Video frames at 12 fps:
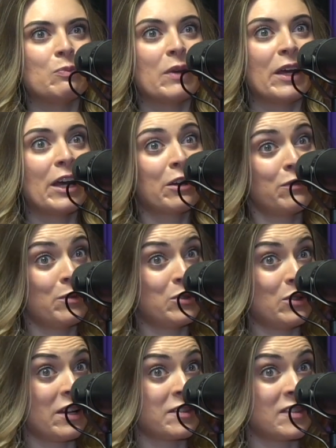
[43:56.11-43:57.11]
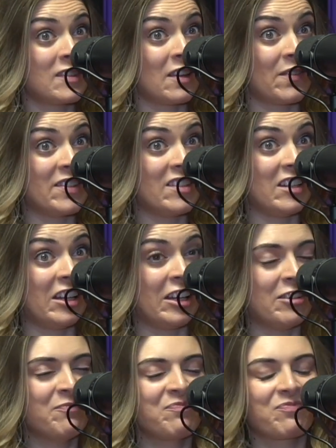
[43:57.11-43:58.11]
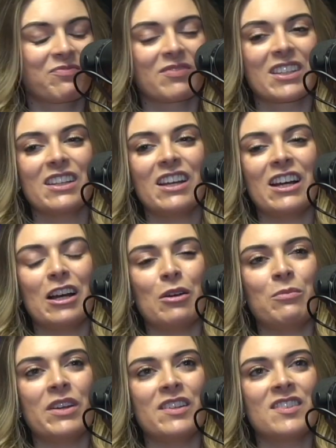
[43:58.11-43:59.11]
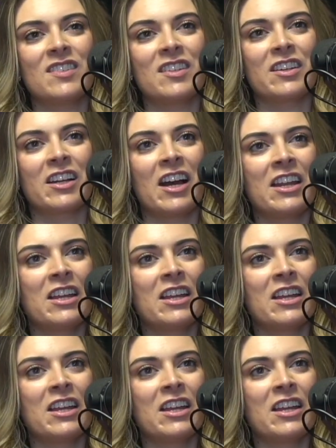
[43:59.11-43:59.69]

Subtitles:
back from 2017 is to kind